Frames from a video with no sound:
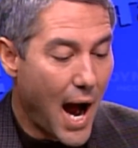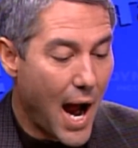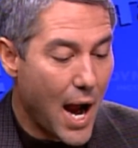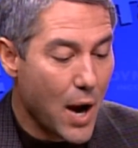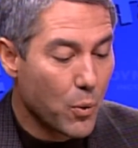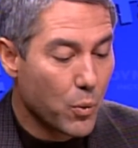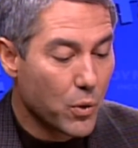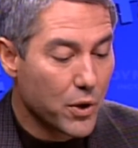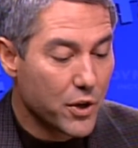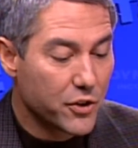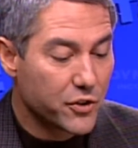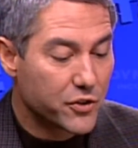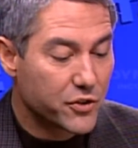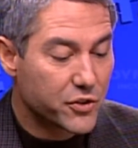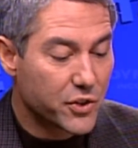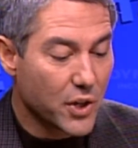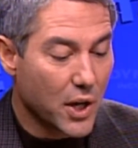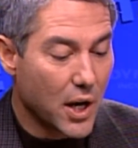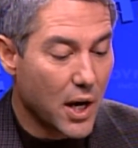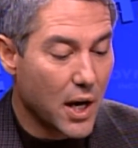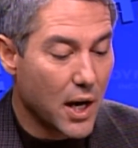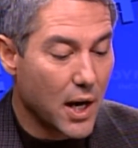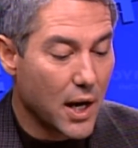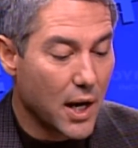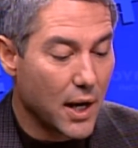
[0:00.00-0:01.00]
I was
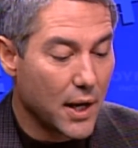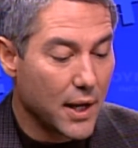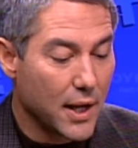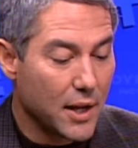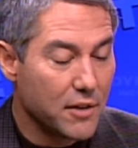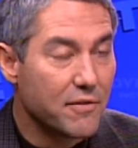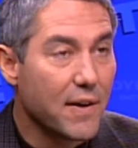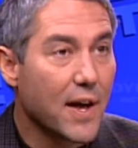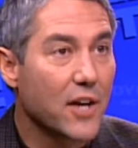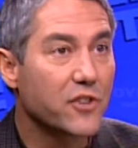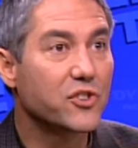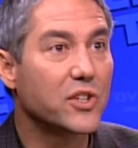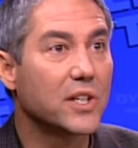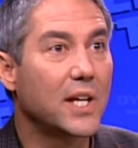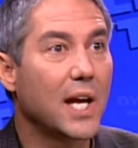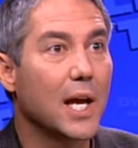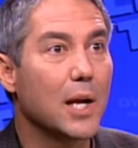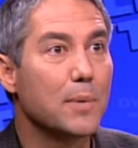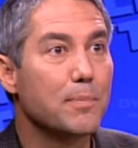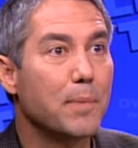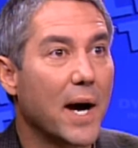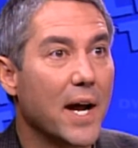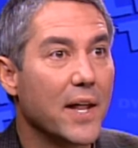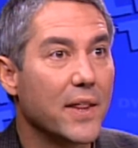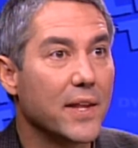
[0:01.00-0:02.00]

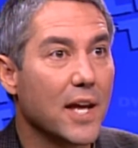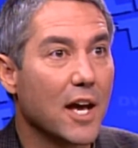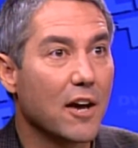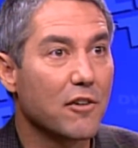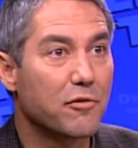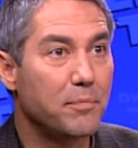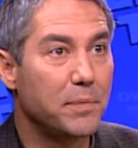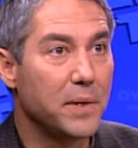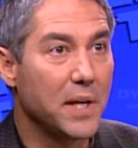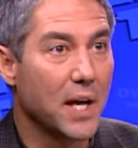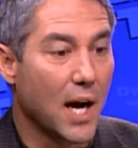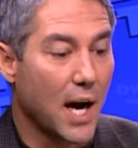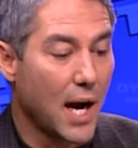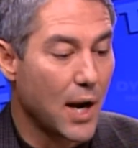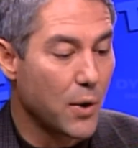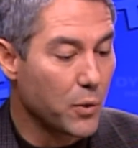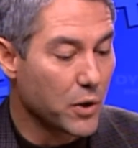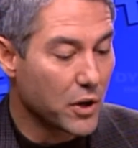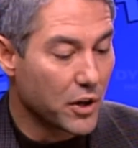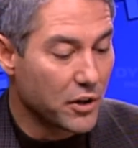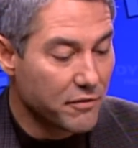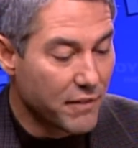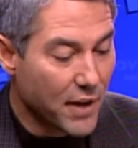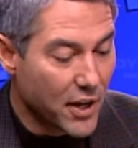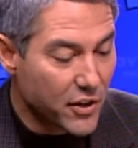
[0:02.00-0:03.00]
investigated by the FBI. We
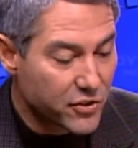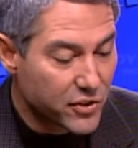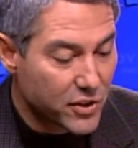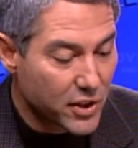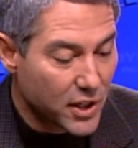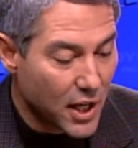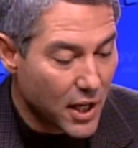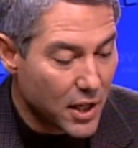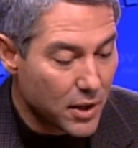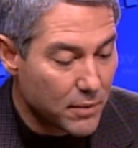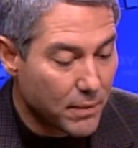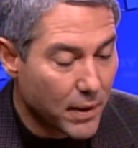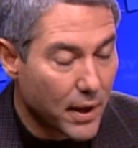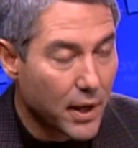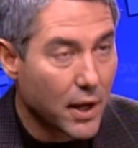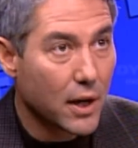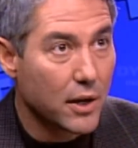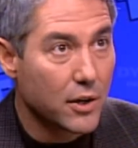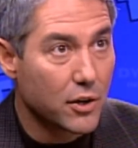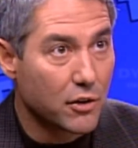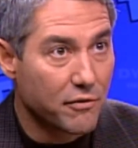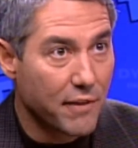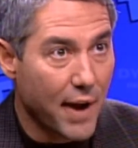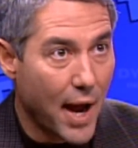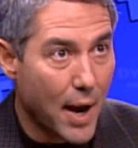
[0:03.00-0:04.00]
were investigated
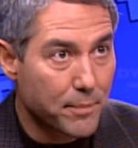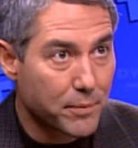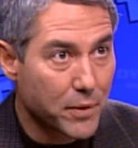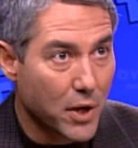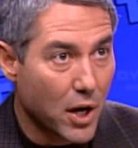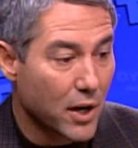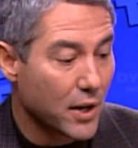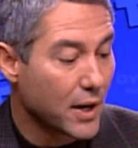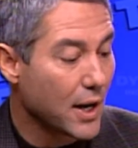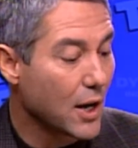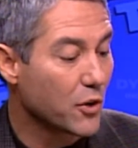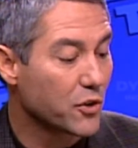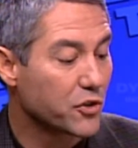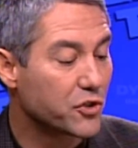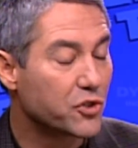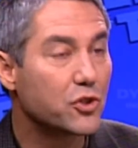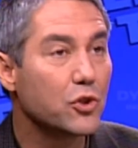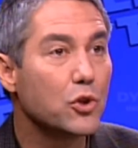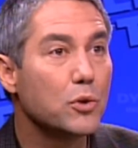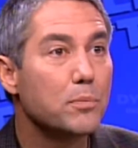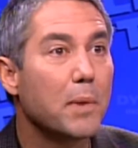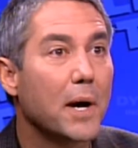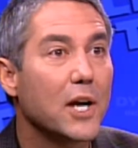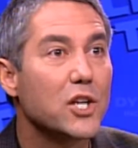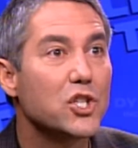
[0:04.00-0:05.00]
under VAPCON, and I was
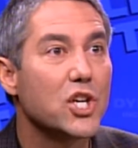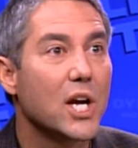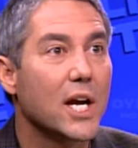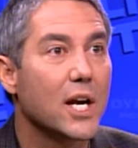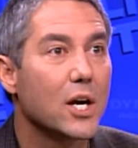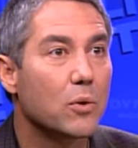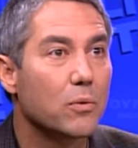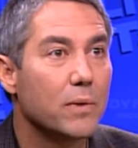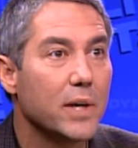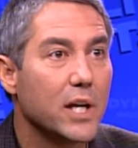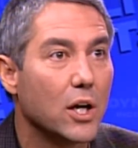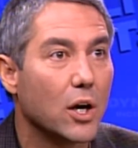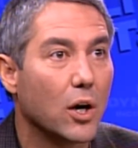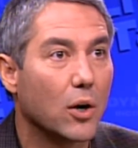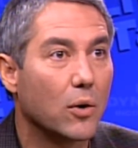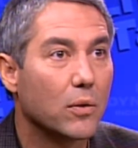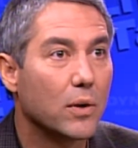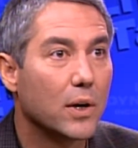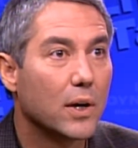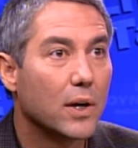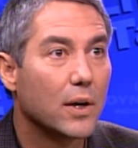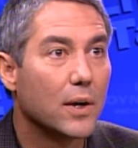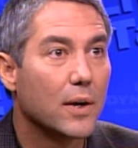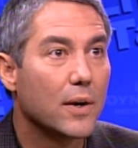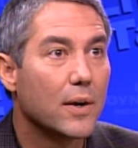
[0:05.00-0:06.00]
sued by Janet Reno.
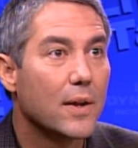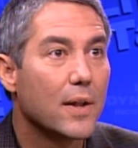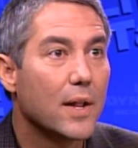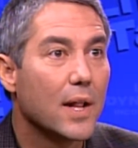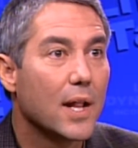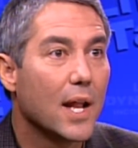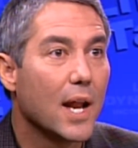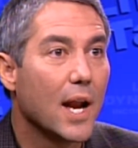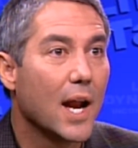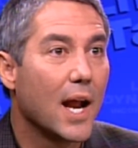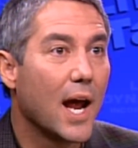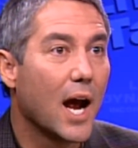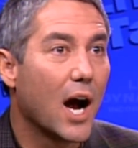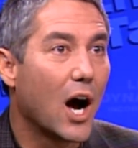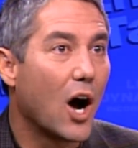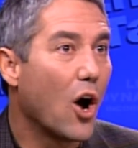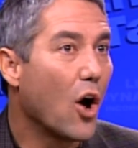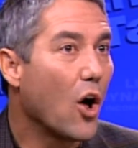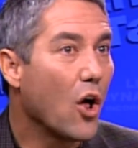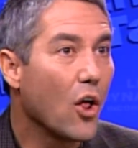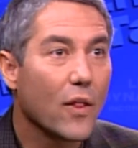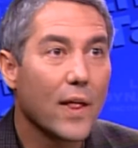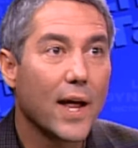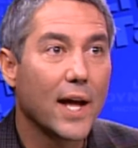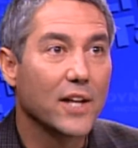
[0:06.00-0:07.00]
Right.
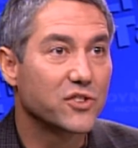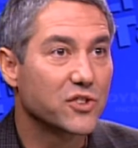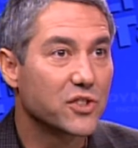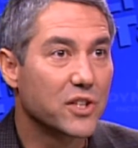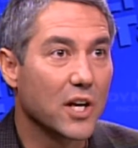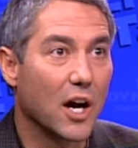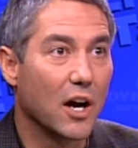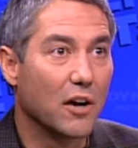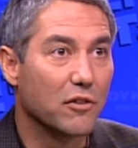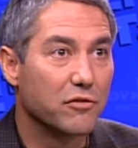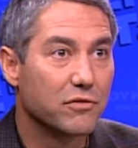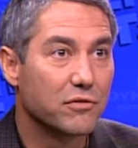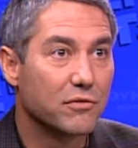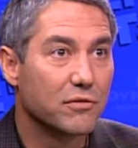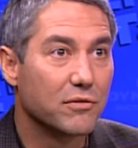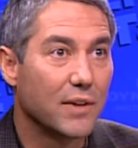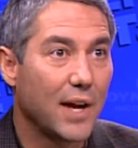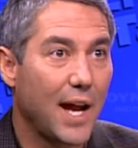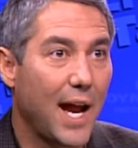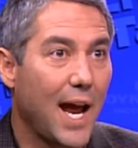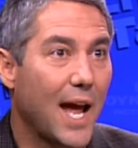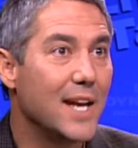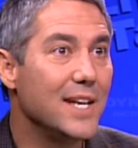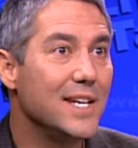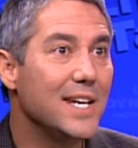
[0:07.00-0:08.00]
All that stuff.
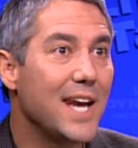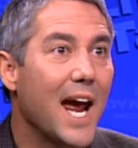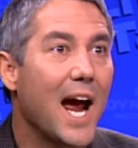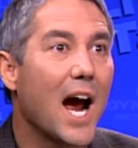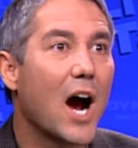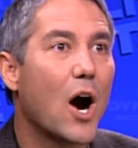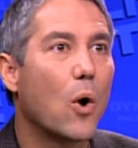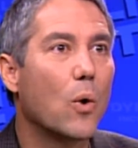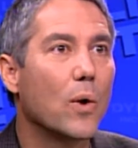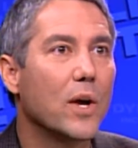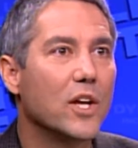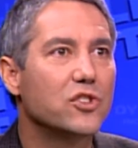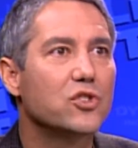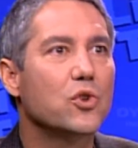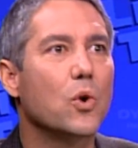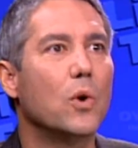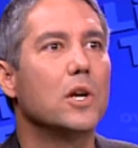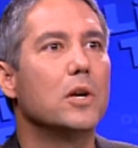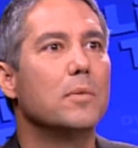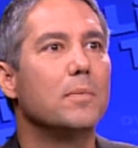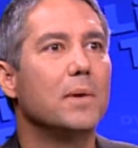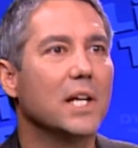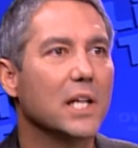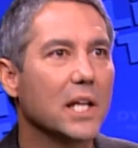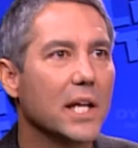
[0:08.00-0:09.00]
And now it's going
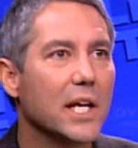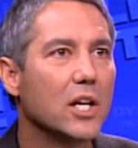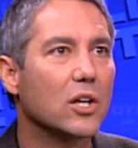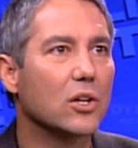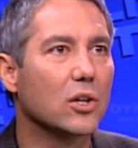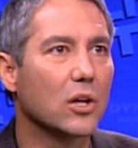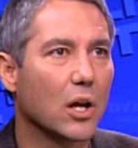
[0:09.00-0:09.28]
to be legal.